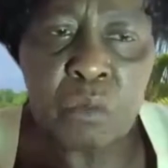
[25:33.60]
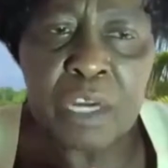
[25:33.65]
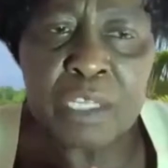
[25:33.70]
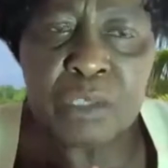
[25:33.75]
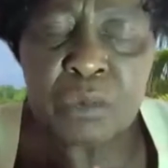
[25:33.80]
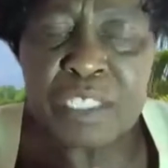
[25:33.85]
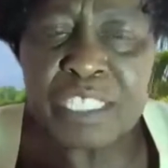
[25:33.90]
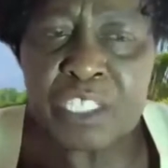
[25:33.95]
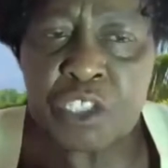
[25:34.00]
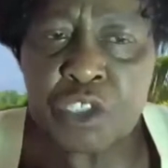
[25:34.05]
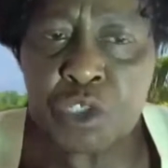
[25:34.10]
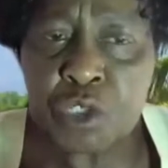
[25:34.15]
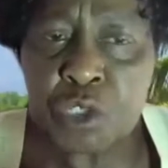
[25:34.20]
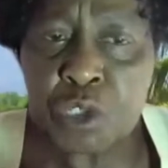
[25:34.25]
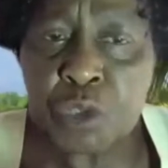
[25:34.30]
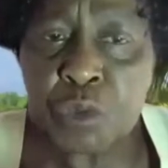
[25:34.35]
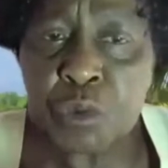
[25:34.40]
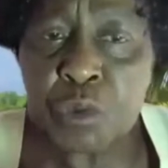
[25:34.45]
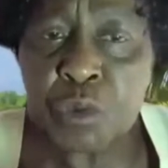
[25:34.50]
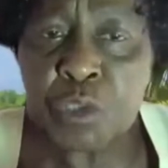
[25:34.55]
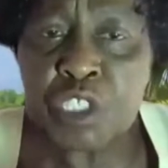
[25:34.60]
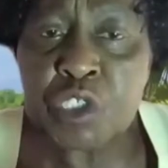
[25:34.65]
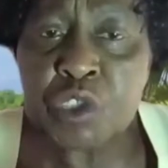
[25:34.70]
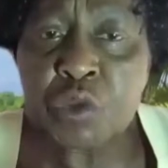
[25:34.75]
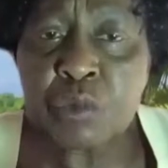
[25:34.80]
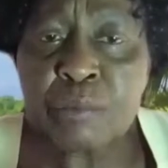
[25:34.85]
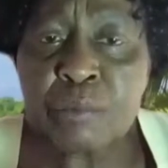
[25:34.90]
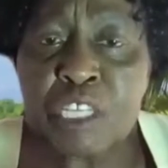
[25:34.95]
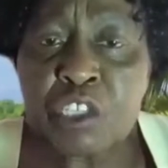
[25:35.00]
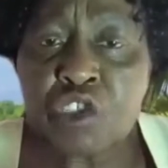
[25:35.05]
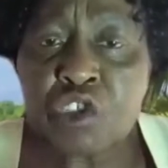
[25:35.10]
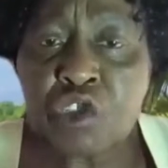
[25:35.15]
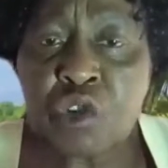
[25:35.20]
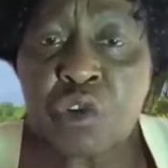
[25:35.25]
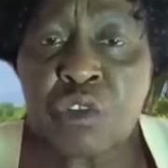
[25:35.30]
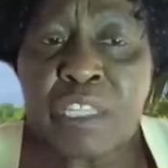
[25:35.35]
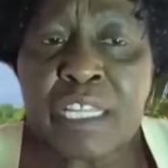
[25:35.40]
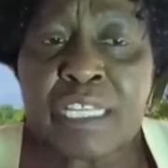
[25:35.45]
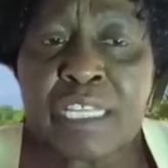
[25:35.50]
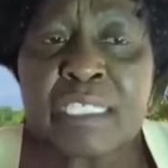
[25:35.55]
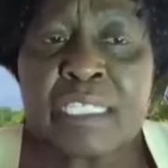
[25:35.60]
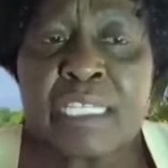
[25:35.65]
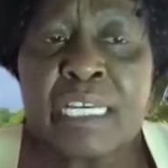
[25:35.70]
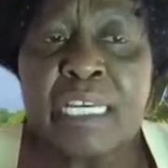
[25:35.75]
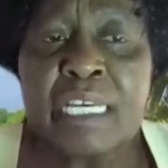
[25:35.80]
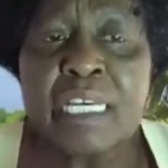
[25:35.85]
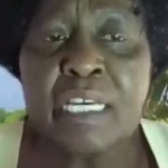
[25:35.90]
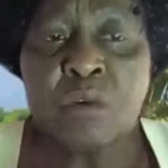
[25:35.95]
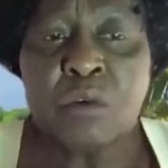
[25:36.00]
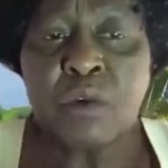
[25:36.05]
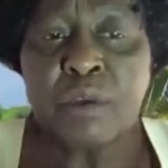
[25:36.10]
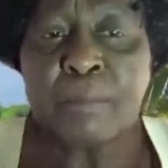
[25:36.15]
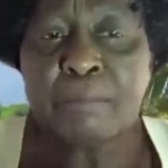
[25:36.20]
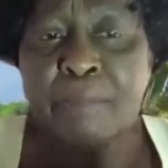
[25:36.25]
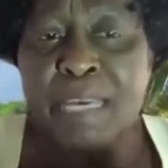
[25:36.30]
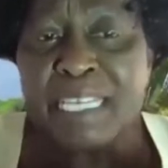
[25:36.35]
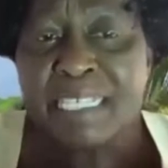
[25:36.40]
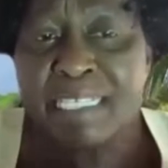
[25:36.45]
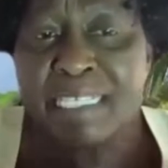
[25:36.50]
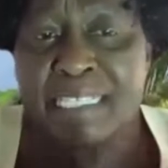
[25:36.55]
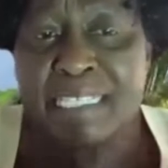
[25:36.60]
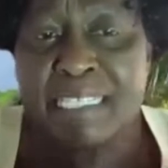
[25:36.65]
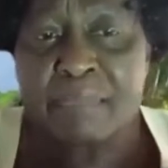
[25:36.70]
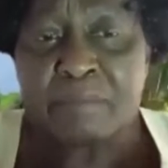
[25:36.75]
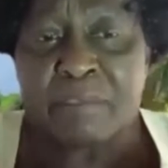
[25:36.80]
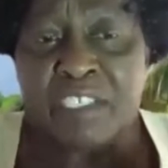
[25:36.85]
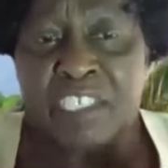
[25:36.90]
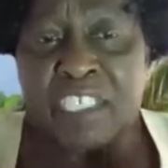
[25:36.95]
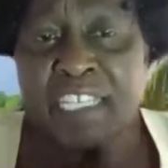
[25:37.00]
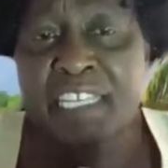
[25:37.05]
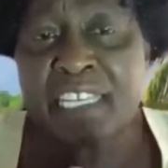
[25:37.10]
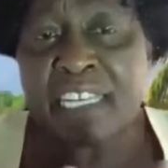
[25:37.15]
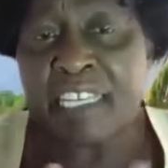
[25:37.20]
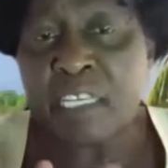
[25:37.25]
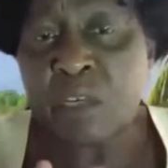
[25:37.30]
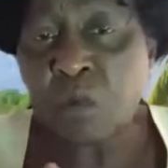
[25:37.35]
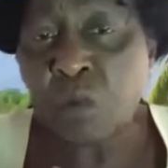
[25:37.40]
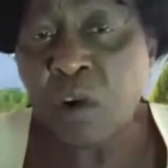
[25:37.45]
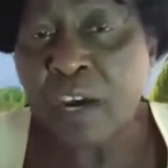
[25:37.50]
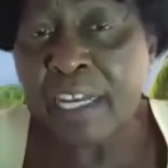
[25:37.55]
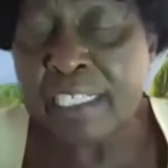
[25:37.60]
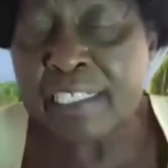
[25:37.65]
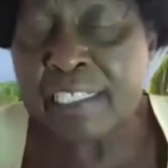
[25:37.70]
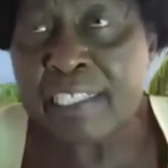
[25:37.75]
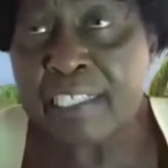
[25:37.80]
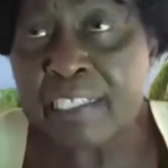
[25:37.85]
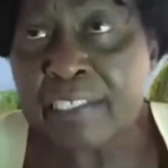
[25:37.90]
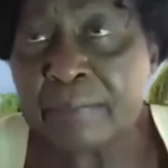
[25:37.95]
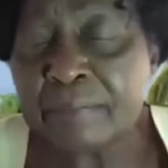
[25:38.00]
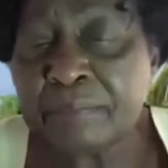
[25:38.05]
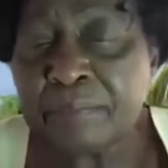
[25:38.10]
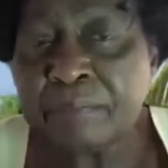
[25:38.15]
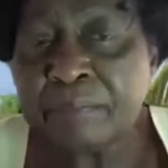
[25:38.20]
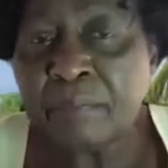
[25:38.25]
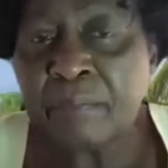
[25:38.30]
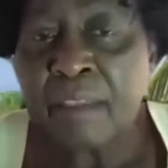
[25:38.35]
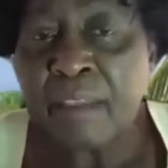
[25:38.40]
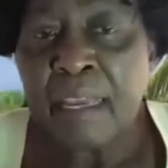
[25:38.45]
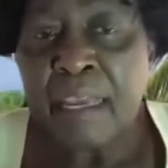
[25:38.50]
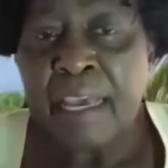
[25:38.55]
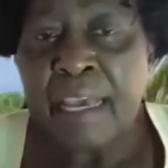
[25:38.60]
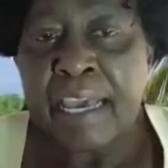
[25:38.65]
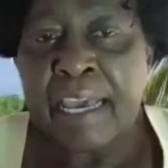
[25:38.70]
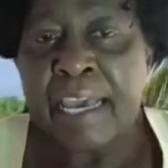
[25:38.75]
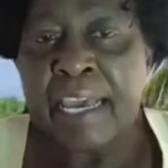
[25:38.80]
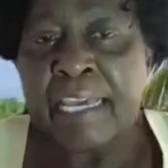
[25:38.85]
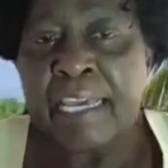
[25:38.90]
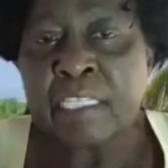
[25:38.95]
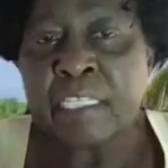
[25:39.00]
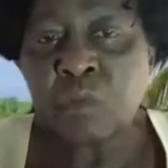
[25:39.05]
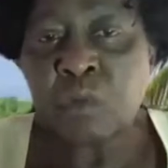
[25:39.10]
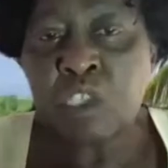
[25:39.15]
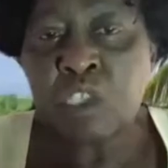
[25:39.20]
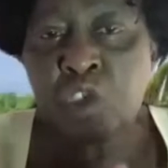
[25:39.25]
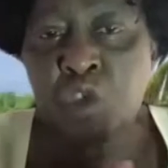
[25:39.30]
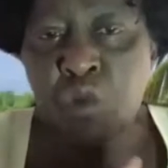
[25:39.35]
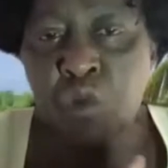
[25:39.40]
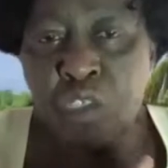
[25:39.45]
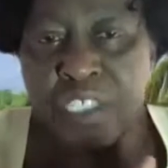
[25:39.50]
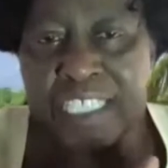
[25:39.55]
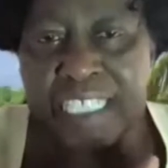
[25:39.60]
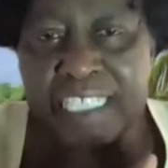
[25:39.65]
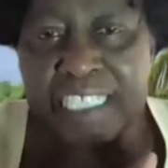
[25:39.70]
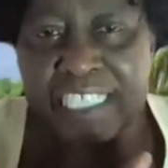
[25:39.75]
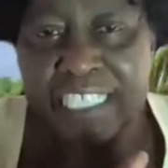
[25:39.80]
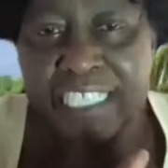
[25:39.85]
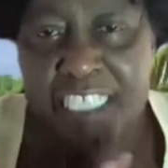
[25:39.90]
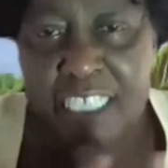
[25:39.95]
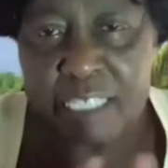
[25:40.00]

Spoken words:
what we need to do is to make sure that we mainstream gender equality and we use the